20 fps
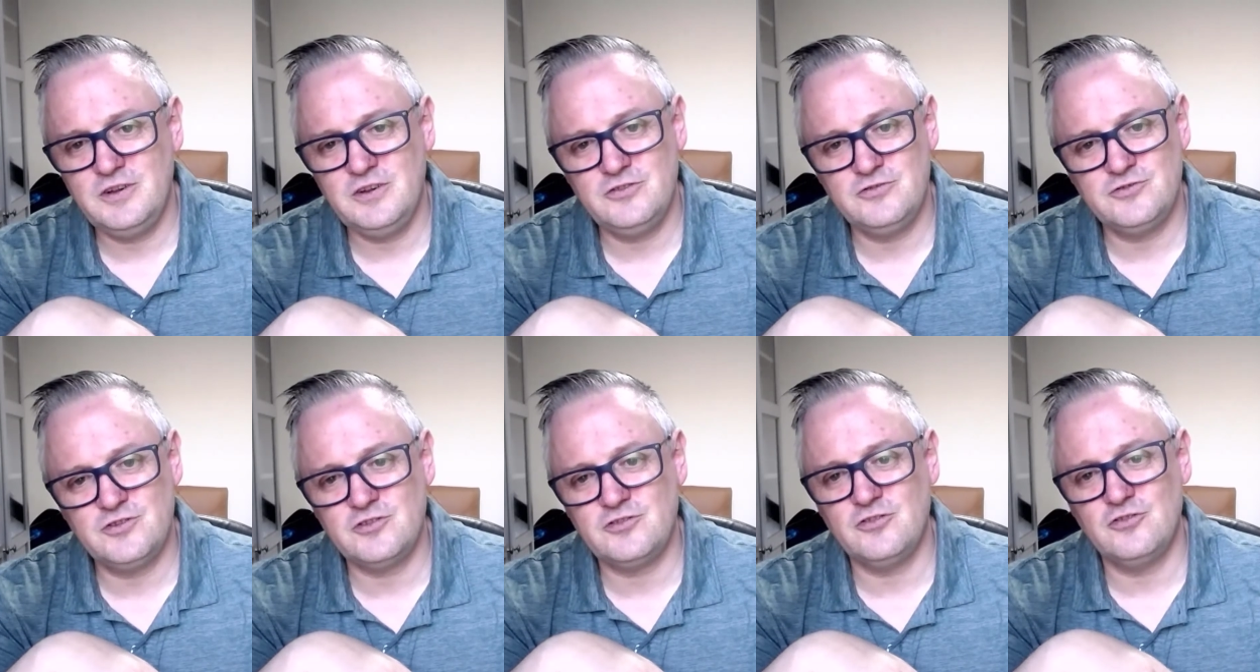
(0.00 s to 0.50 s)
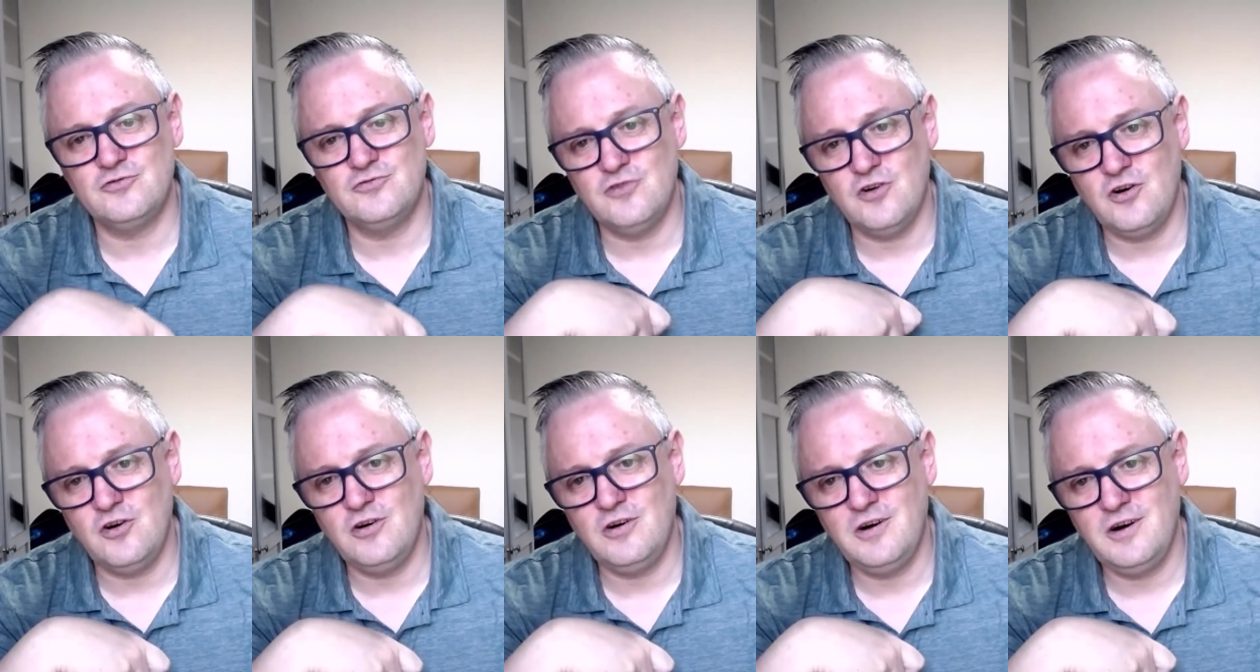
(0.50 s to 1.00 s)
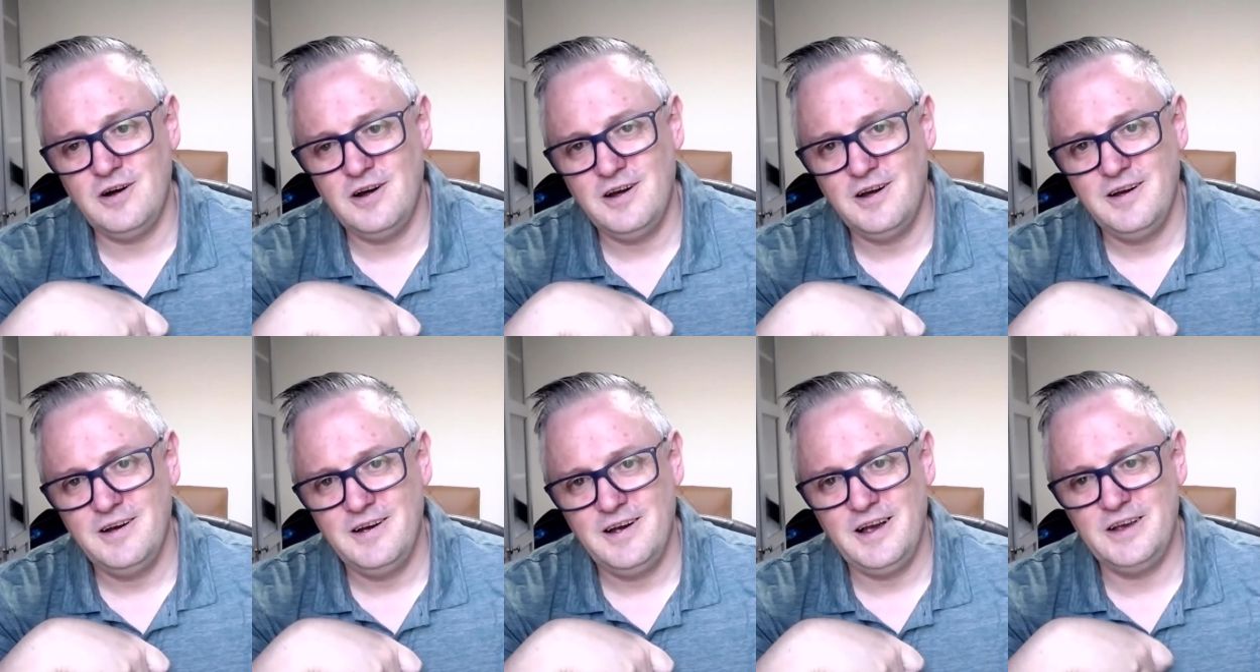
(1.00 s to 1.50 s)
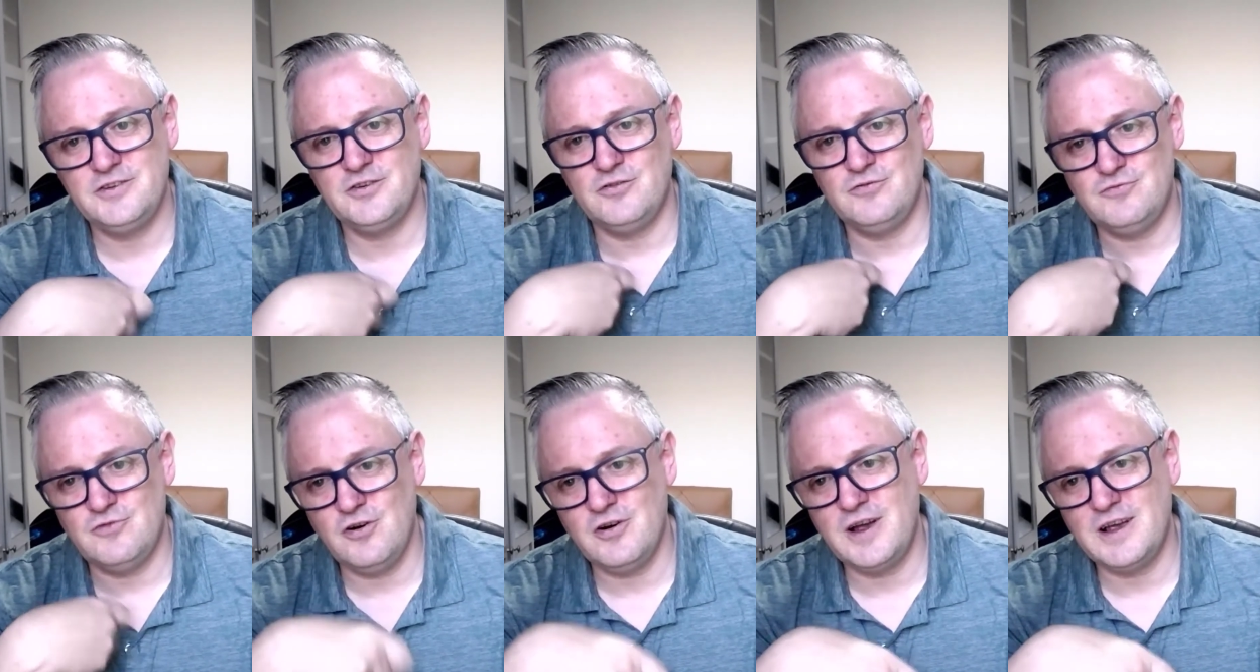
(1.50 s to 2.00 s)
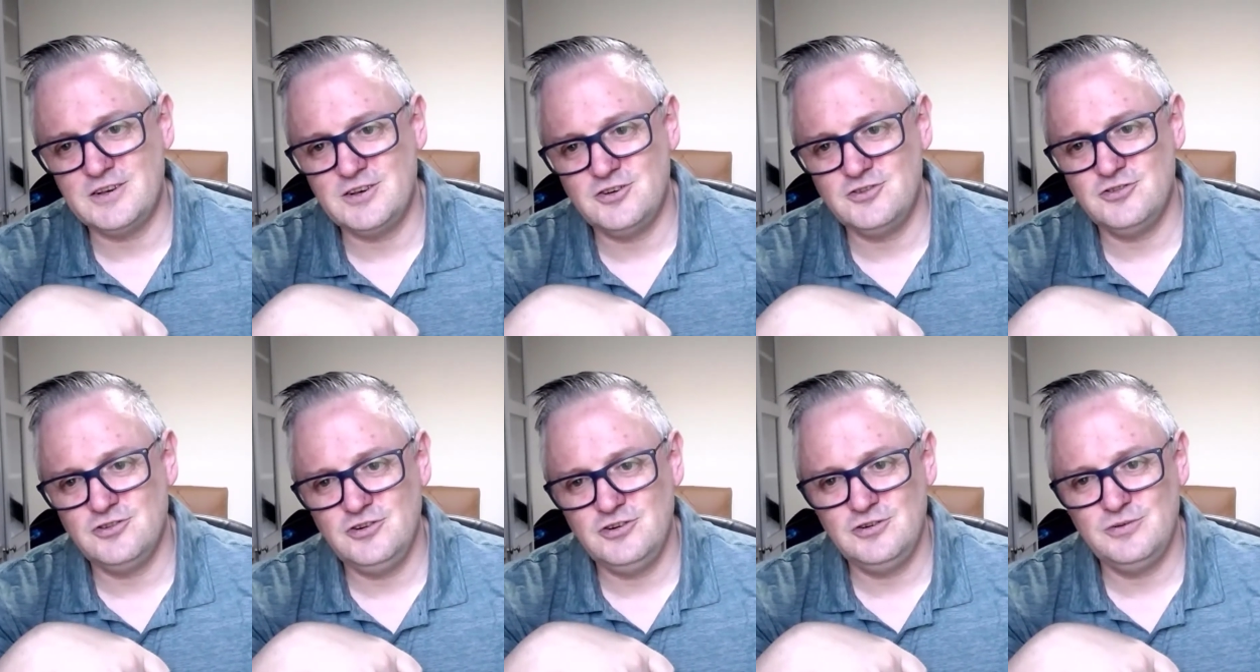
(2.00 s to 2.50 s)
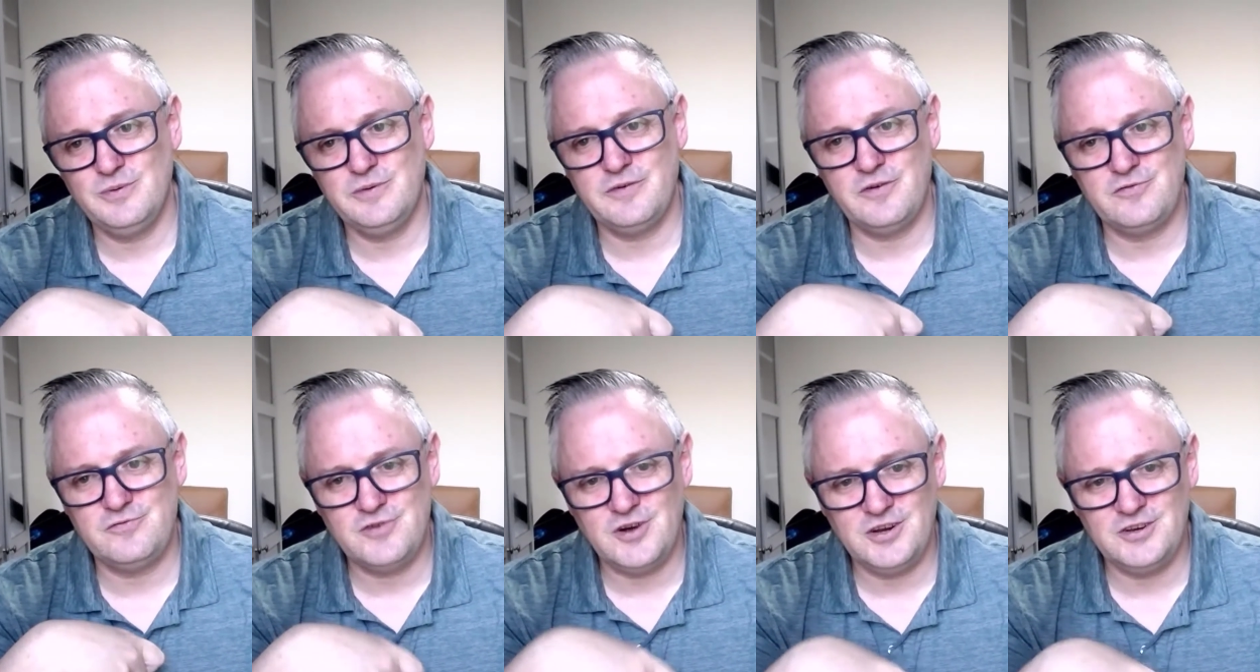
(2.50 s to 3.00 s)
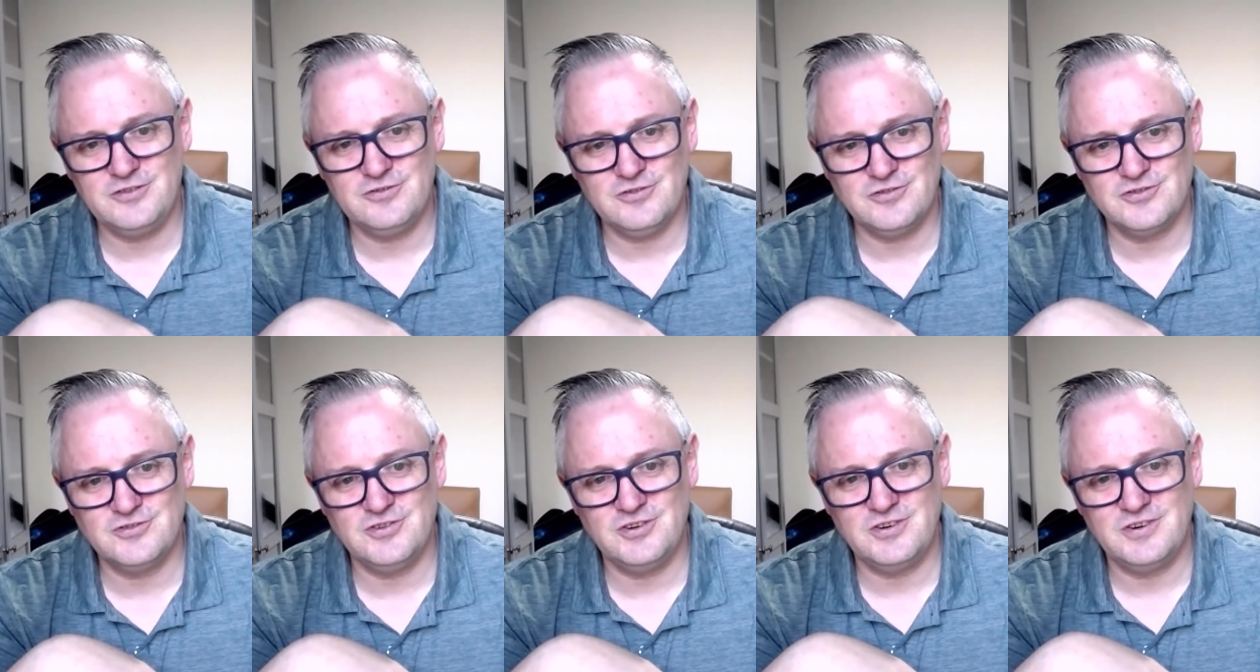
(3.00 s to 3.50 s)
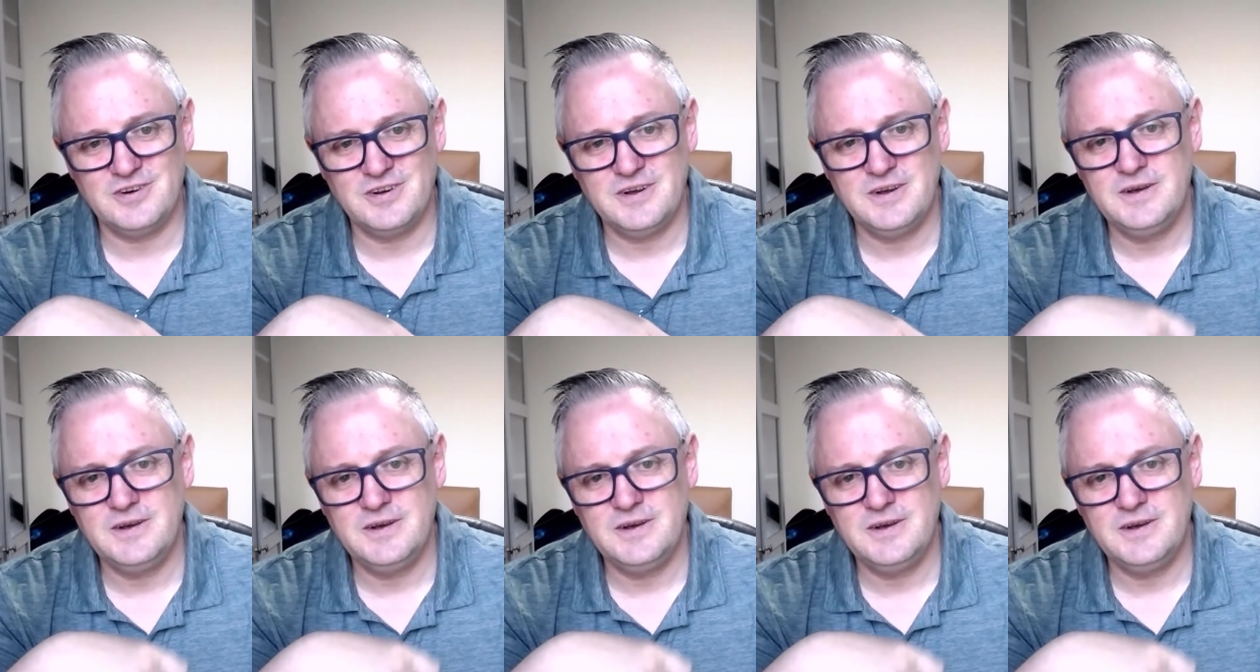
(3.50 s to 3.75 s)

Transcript: is just as wrong as a wrong attitude with a right doctrine.